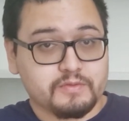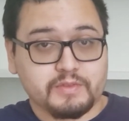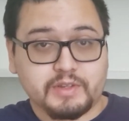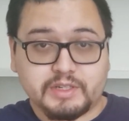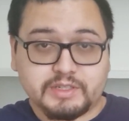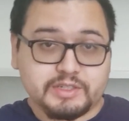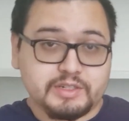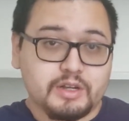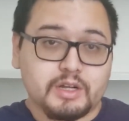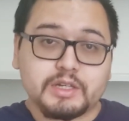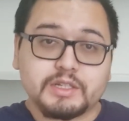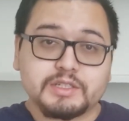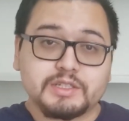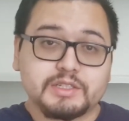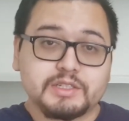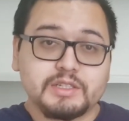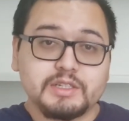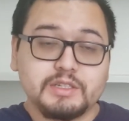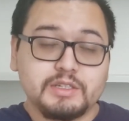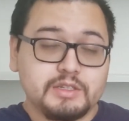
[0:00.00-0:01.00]
As y'all can
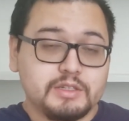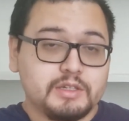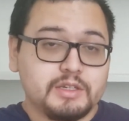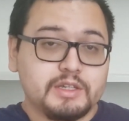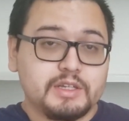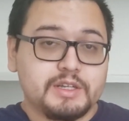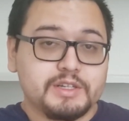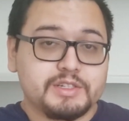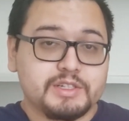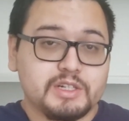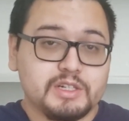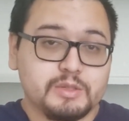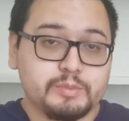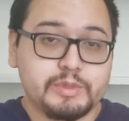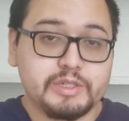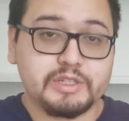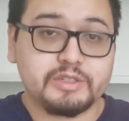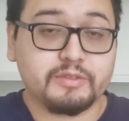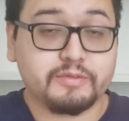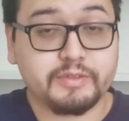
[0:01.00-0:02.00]
see, Celebi
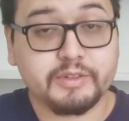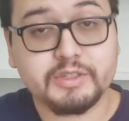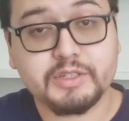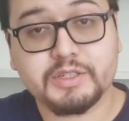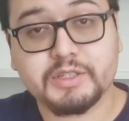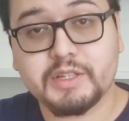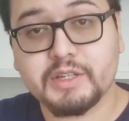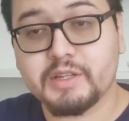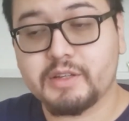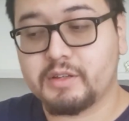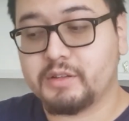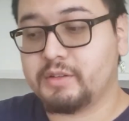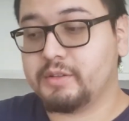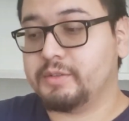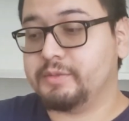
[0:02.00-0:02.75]
is the first thing.